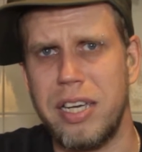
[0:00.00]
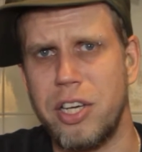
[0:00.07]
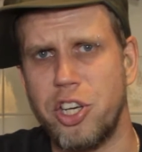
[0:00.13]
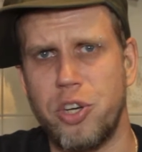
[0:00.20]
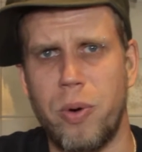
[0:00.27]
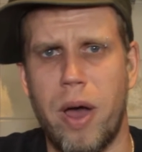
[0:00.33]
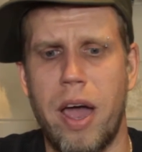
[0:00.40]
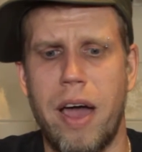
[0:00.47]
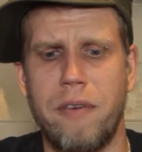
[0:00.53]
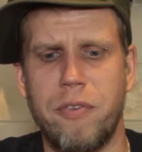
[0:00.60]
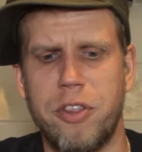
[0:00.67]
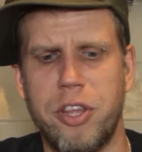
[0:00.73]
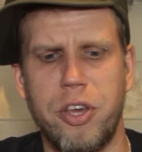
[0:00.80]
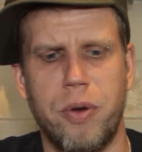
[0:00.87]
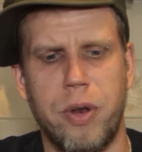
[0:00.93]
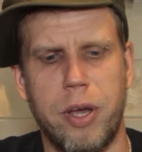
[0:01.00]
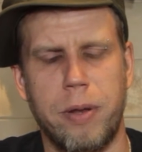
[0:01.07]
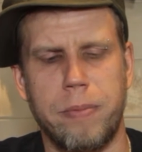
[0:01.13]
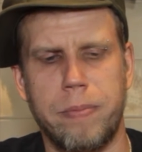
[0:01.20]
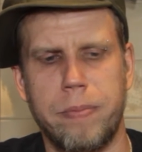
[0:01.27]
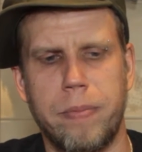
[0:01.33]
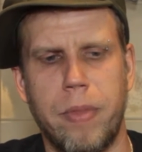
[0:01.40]
issue I have with the unit.
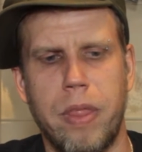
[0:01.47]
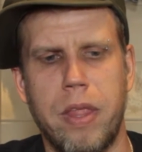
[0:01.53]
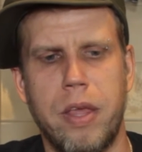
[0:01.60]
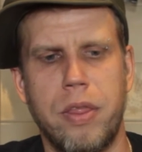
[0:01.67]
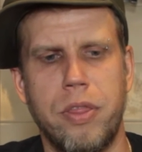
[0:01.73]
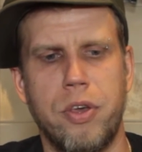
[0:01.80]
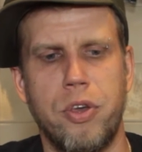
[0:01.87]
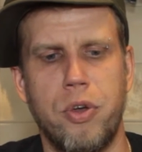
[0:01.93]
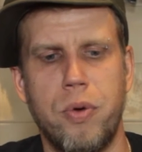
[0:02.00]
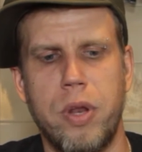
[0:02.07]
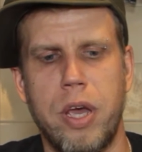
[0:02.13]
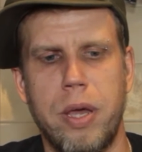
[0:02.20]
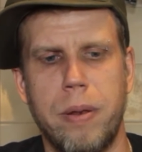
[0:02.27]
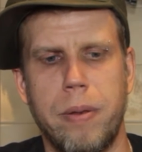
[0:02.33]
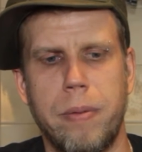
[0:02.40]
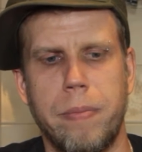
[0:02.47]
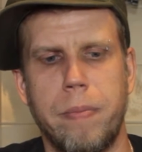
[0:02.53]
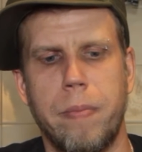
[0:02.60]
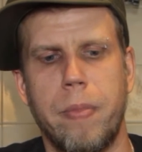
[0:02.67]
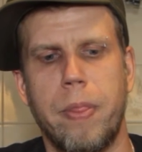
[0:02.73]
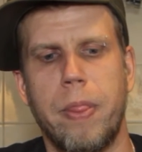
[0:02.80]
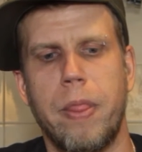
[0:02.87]
The unit
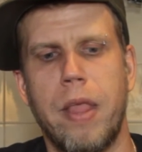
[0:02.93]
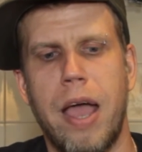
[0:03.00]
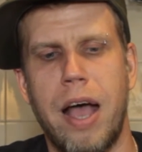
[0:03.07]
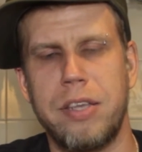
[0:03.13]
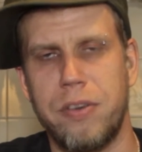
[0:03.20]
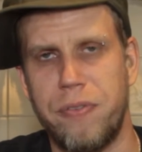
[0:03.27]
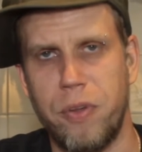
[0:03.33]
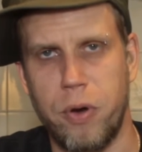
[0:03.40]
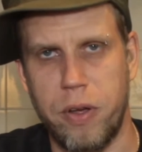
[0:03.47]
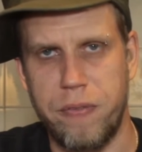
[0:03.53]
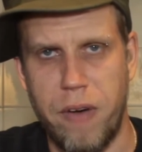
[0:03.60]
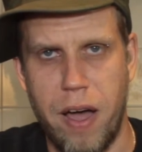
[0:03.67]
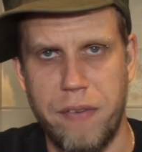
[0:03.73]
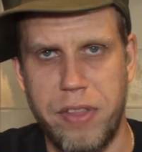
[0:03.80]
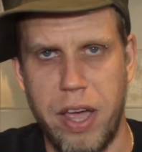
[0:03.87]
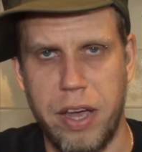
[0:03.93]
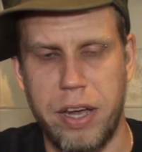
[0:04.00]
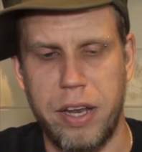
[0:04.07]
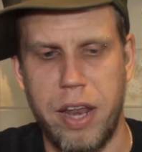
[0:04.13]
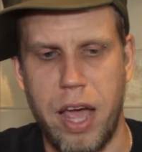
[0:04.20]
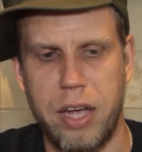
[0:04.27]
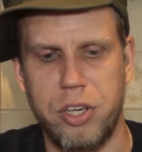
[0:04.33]
has a floating 510
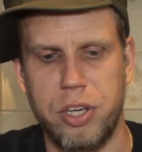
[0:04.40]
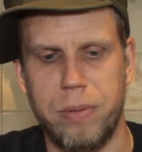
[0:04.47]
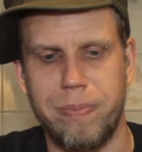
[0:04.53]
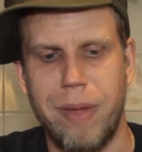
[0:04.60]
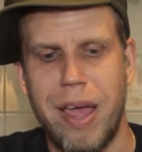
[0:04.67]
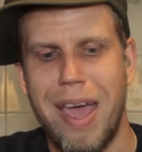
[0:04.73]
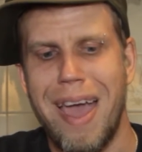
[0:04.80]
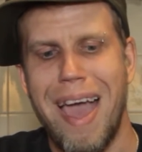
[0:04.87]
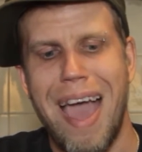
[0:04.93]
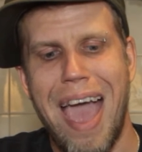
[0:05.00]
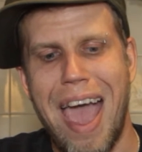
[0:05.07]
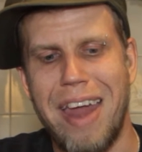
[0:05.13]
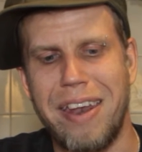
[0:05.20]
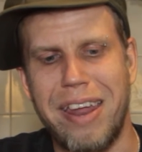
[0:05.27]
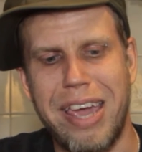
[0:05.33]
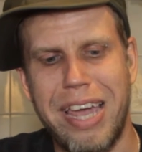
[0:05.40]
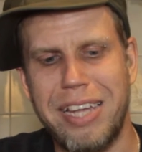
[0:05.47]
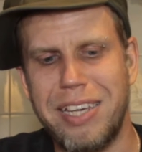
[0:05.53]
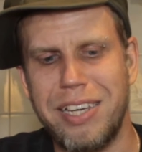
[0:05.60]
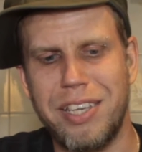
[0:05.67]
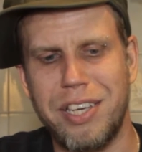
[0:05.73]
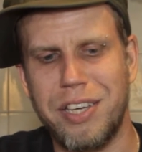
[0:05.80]
connection, and the
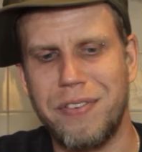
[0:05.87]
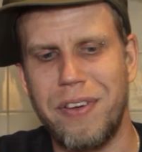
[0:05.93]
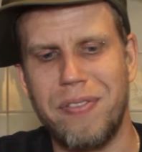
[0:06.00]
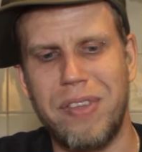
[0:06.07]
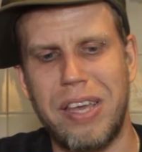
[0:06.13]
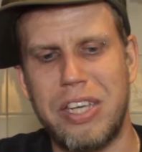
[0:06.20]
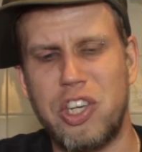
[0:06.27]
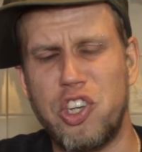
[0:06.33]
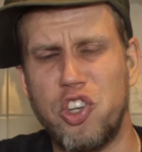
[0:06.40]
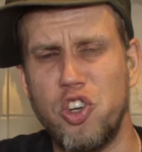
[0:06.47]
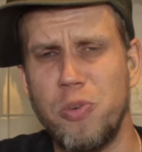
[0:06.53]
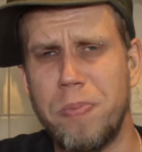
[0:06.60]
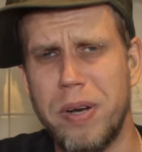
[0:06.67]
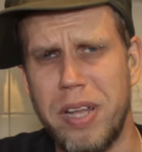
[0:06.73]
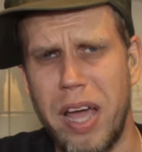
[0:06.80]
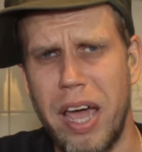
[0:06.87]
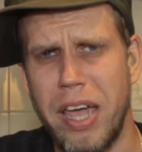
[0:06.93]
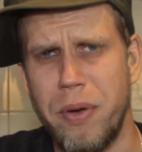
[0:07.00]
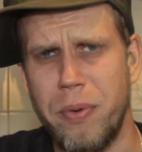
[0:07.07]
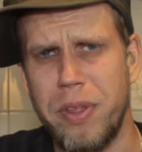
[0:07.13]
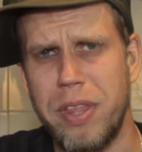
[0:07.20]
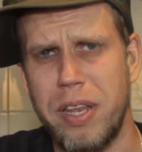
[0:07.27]
18650 is super
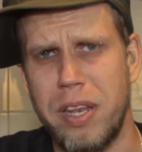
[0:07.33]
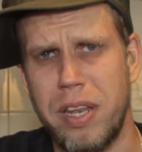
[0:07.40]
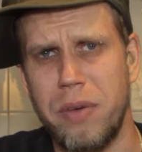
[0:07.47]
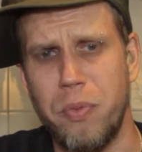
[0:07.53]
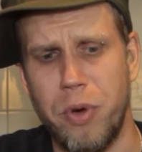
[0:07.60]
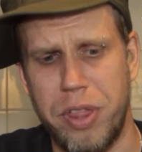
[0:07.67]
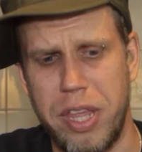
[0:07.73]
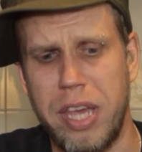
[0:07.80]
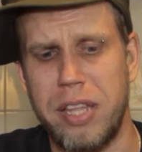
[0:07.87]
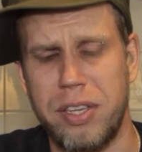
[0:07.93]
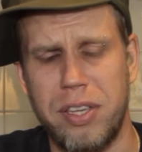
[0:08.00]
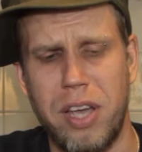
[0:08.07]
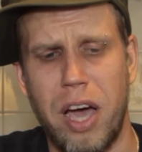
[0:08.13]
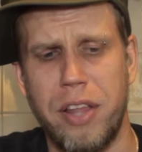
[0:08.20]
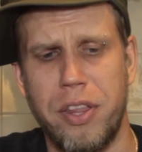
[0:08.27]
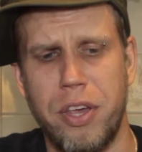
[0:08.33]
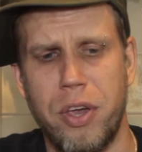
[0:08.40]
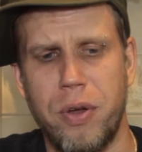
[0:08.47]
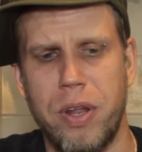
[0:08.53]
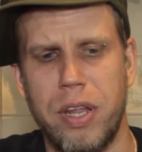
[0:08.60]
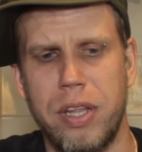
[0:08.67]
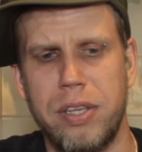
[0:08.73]
tight inside the
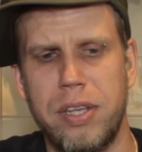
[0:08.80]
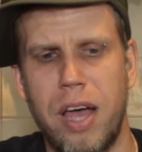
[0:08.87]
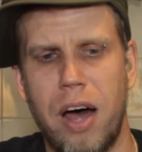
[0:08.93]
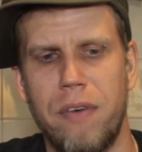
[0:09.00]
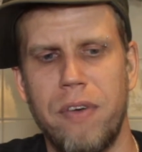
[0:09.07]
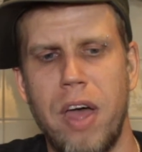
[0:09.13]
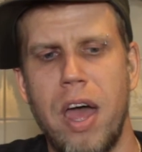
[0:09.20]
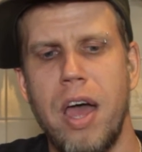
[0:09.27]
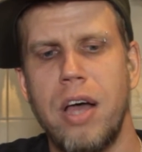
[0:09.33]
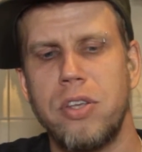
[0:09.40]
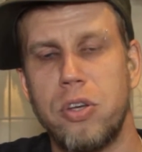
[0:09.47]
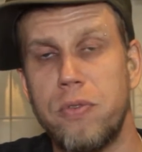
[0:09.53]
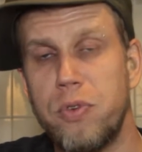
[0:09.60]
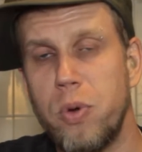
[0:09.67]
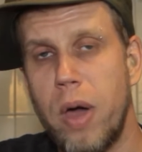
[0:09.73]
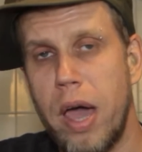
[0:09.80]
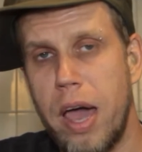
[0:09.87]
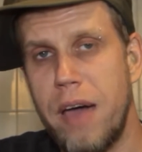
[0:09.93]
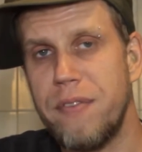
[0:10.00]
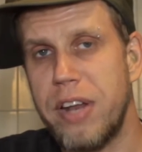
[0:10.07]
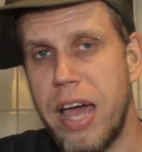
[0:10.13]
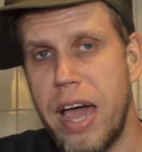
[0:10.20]
unit itself. So if you
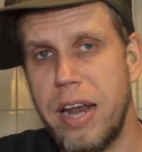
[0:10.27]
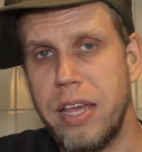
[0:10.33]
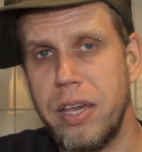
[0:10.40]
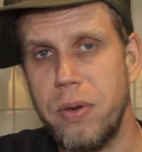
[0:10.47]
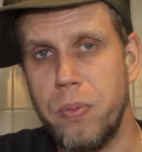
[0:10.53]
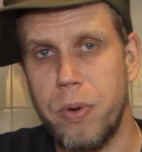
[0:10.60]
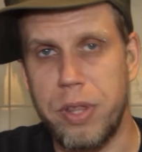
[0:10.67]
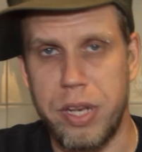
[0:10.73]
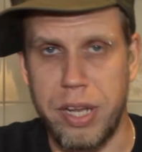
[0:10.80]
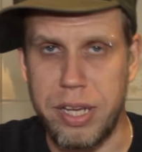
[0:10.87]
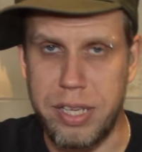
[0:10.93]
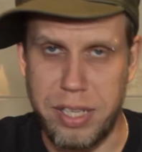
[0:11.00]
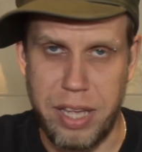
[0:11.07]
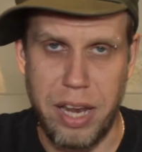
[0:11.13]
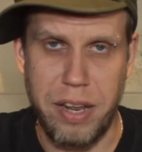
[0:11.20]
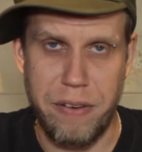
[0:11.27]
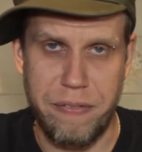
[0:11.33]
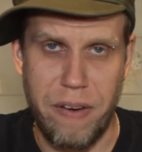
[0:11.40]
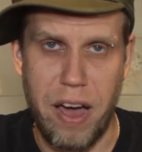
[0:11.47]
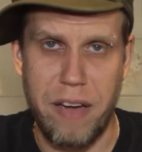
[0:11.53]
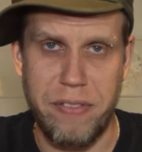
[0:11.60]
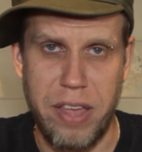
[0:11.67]
have an Addy with an extended
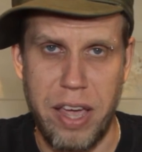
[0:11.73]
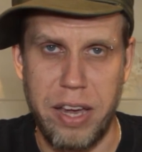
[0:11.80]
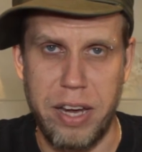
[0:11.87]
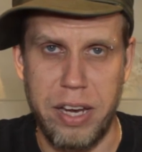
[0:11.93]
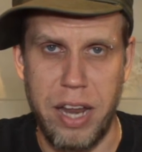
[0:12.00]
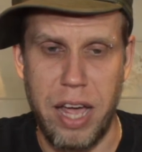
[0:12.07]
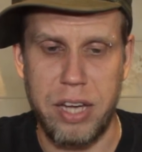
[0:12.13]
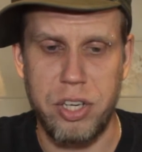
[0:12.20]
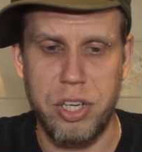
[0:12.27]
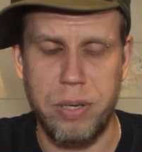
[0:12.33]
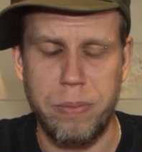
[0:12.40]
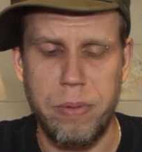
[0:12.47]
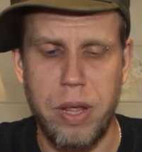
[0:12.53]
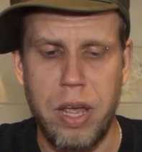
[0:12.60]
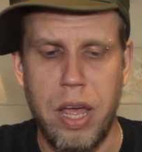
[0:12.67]
510 connection,